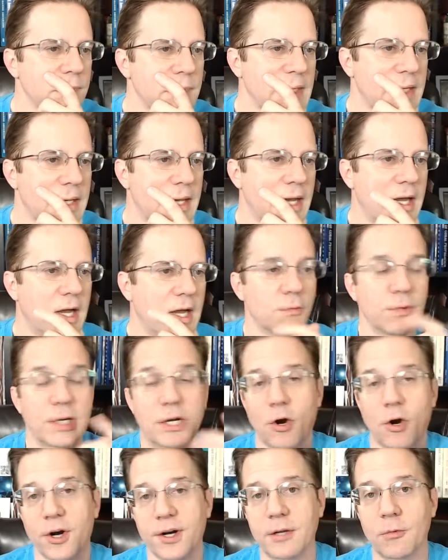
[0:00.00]
Uh,
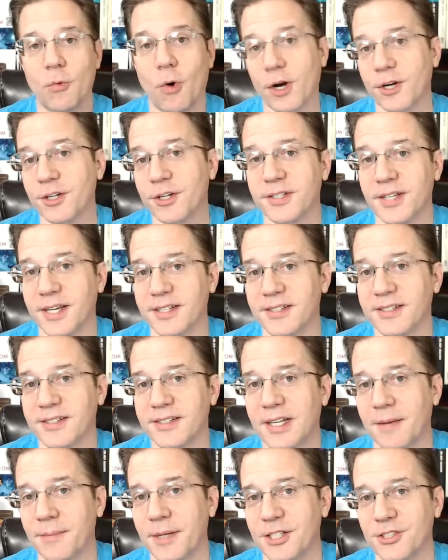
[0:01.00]
regarding water
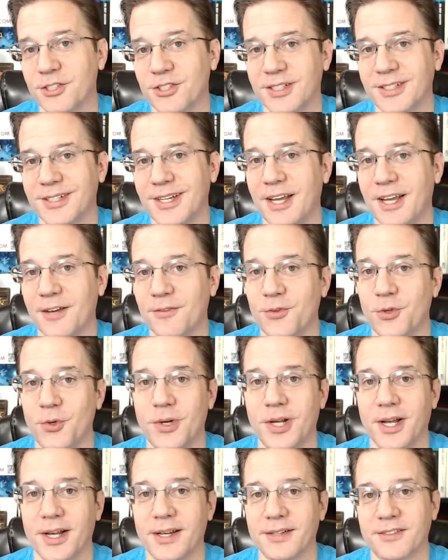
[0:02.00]
testing, I mentioned, have you
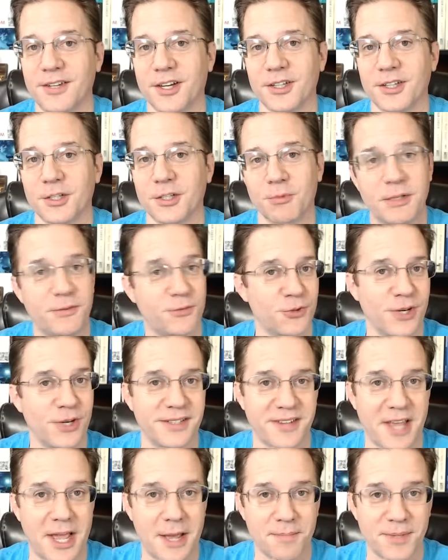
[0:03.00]
guys gotten the Reef
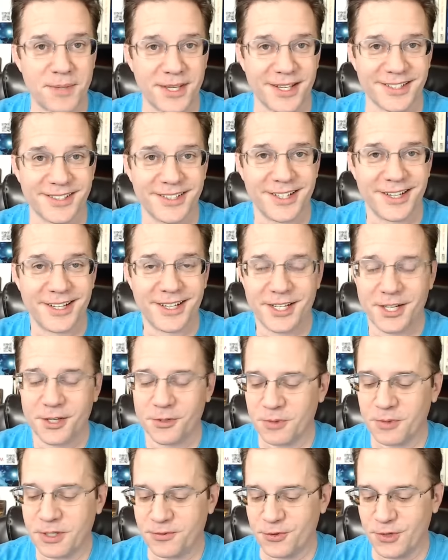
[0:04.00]
Trace app yet?
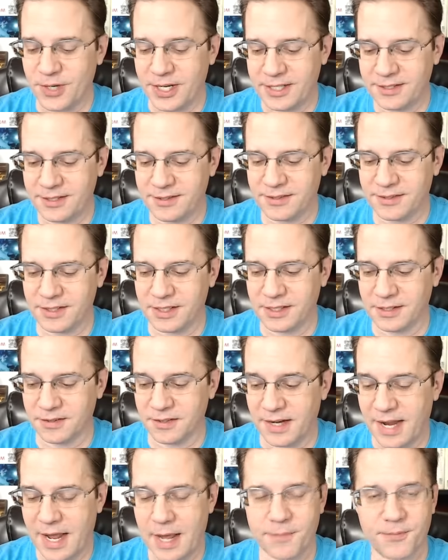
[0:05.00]
Reef Trace is
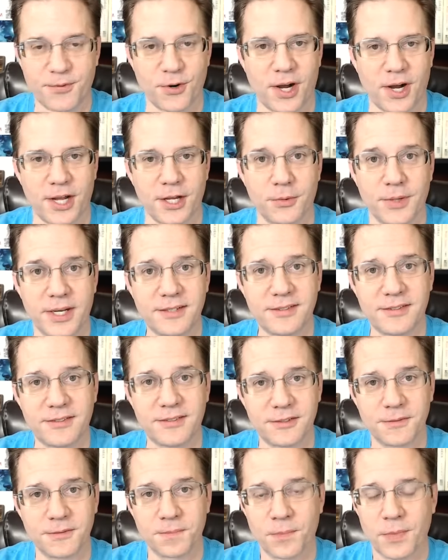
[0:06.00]
an app for
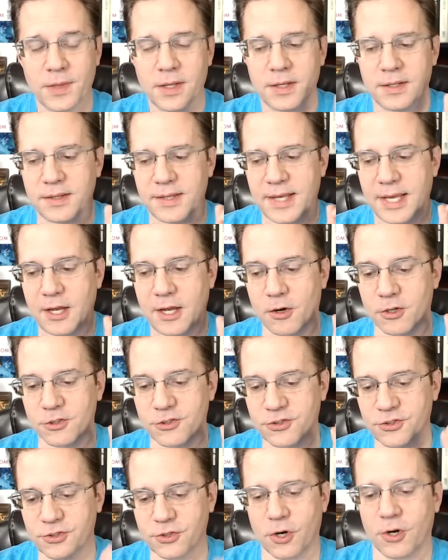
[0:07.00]
iOS. They are
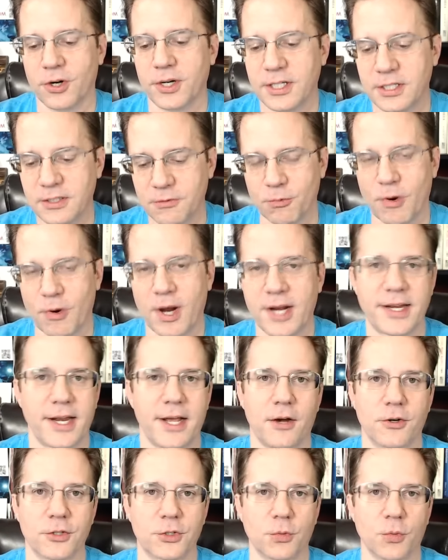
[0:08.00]
starting right
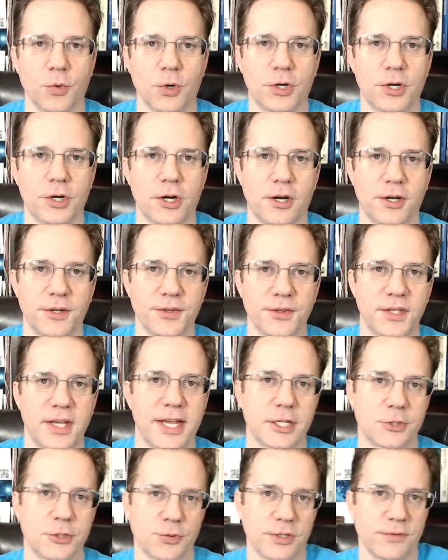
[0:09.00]
now to work on the
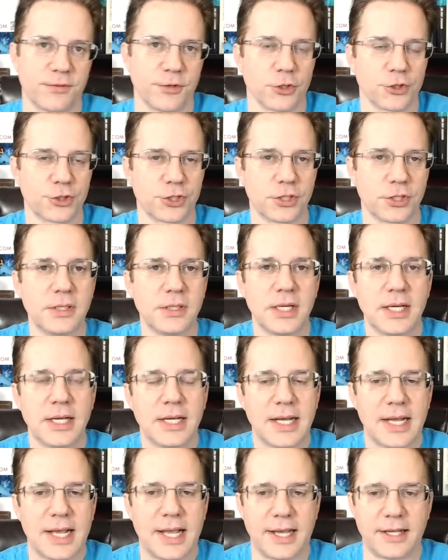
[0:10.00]
Android version,
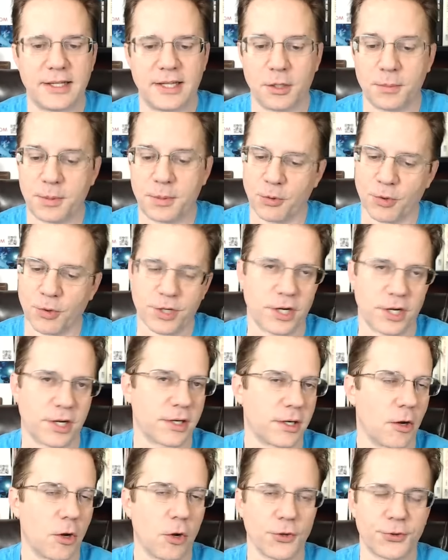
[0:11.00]
and they'll be working
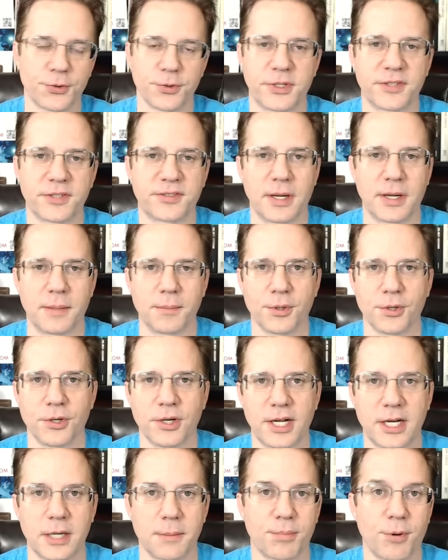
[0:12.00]
on it all through December,
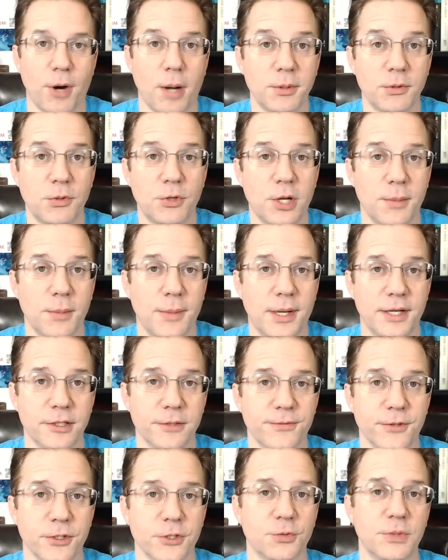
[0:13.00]
and it probably will come out in
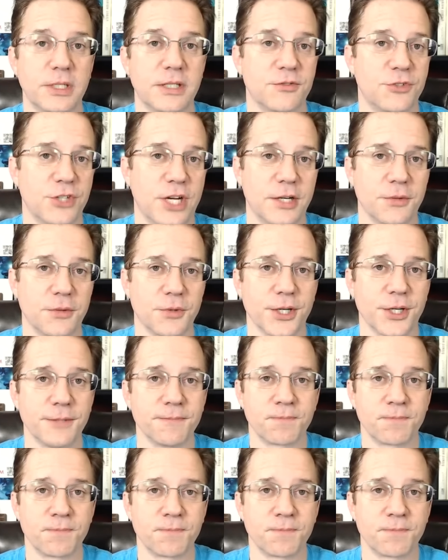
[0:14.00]
the first week of January.